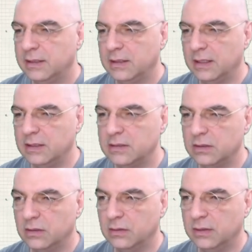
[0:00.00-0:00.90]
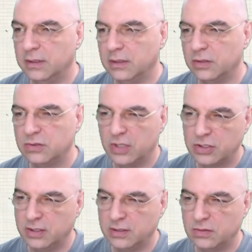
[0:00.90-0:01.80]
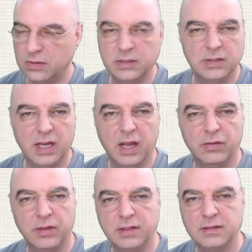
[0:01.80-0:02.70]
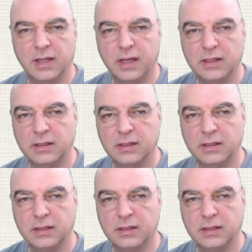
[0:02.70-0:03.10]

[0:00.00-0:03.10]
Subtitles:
And so in the construction industries, you have things like